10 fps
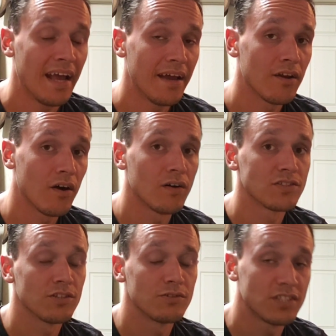And
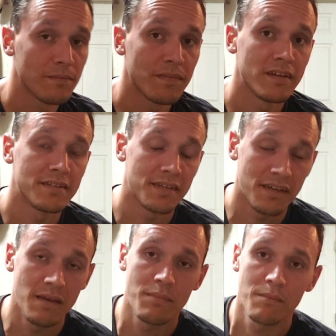also something to
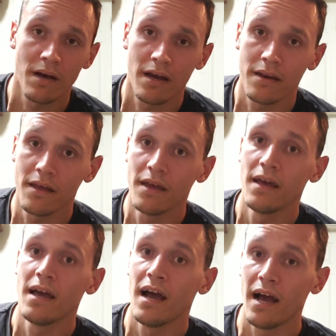keep in mind,
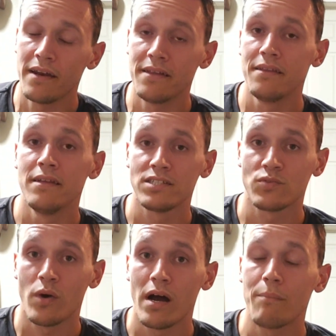I did this
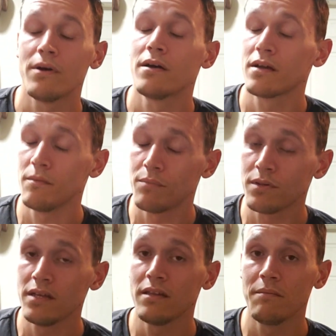swap
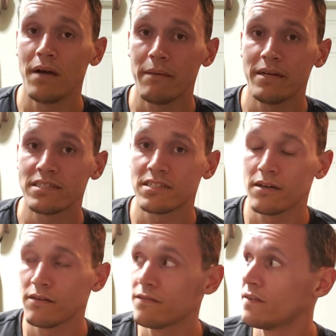completely by
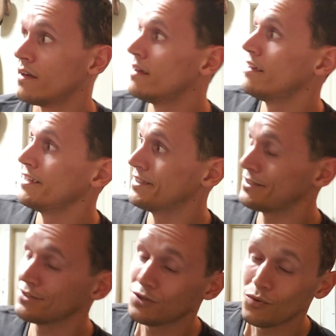myself in
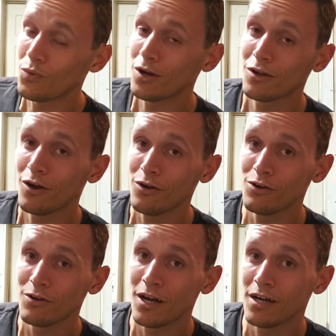this little one-car
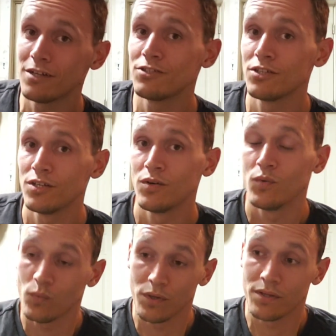garage
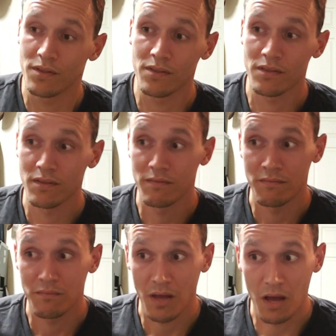with
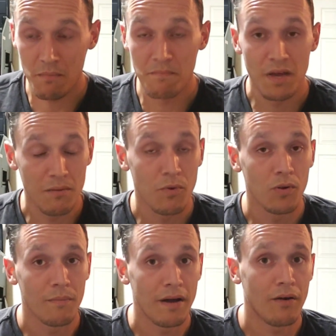a
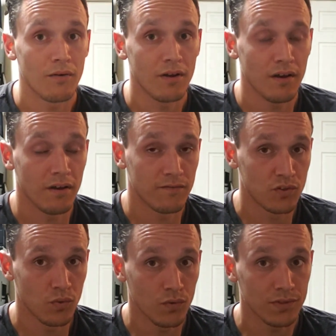minimal amount of
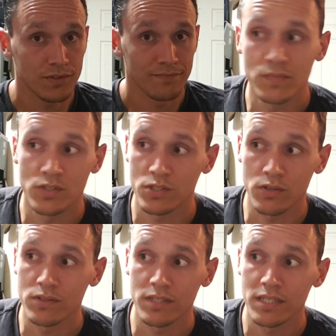tools.
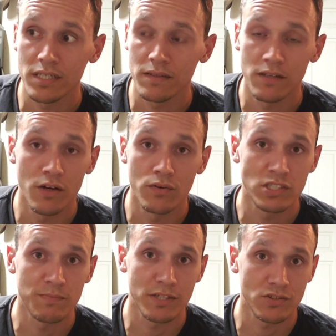Certainly no
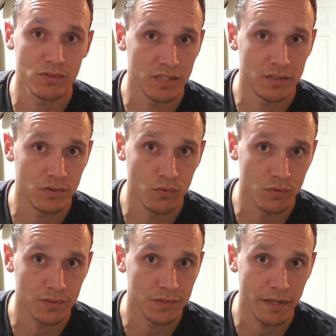specialty
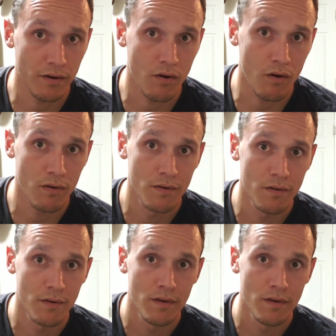tools at all.